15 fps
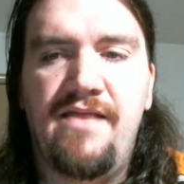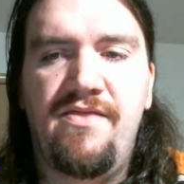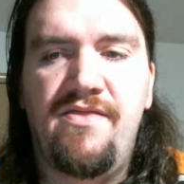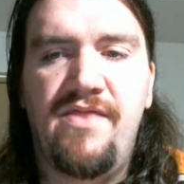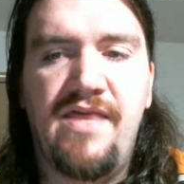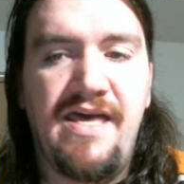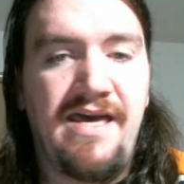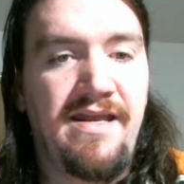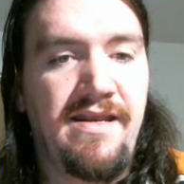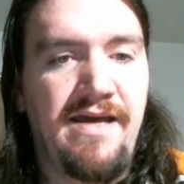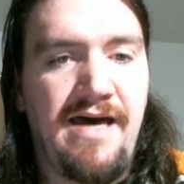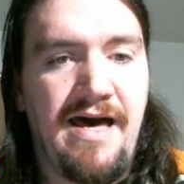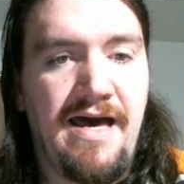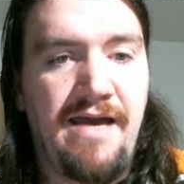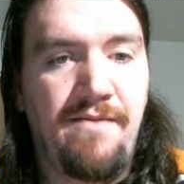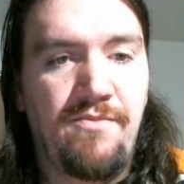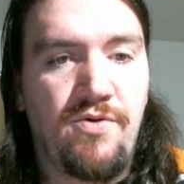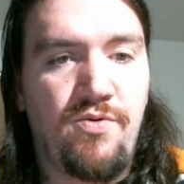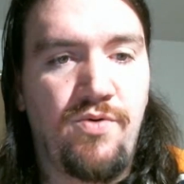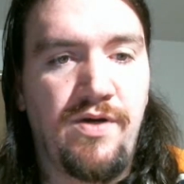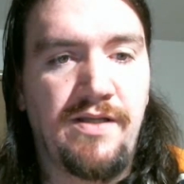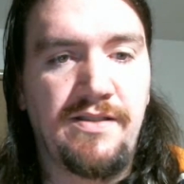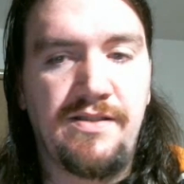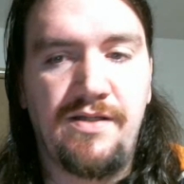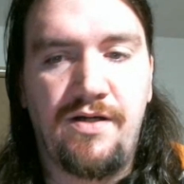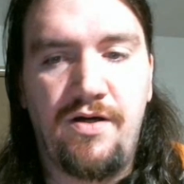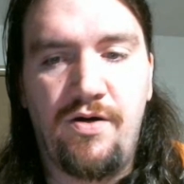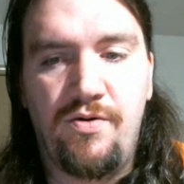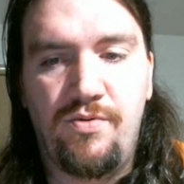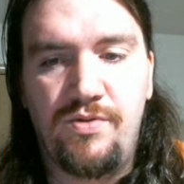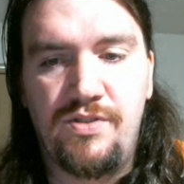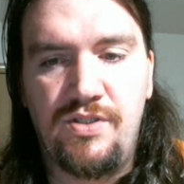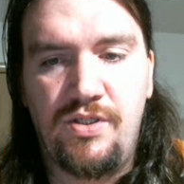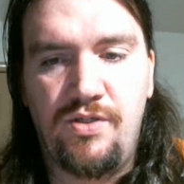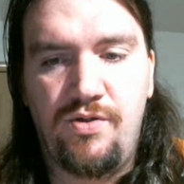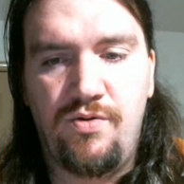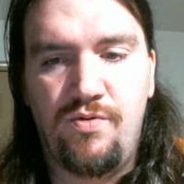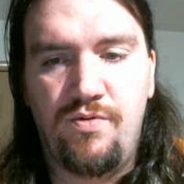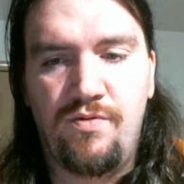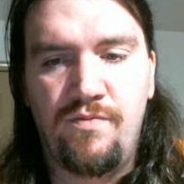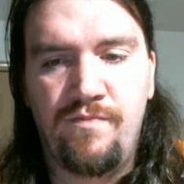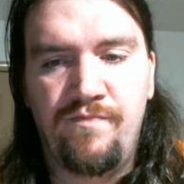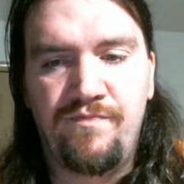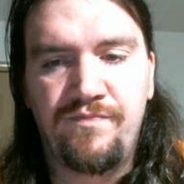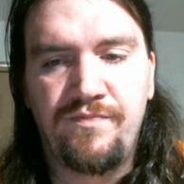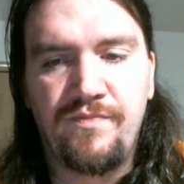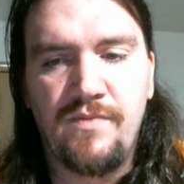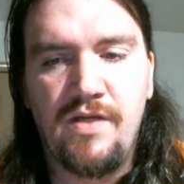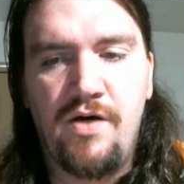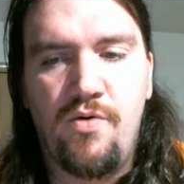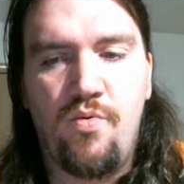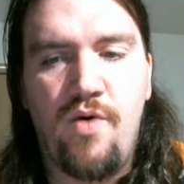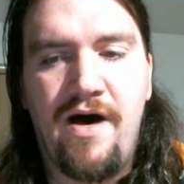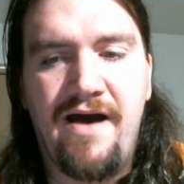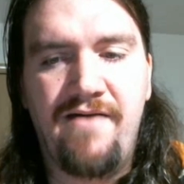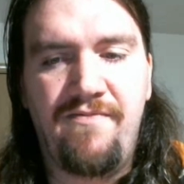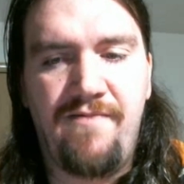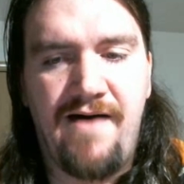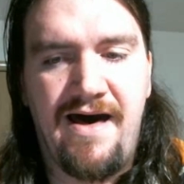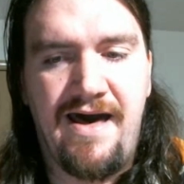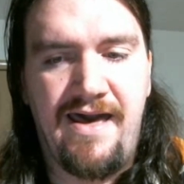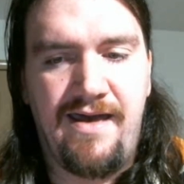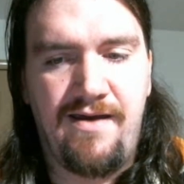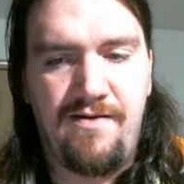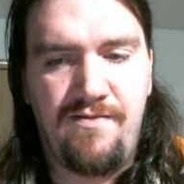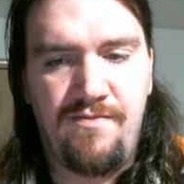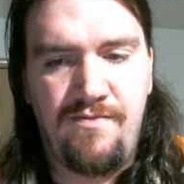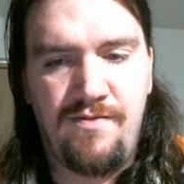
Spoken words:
and then I am going to go to Wi-Fi,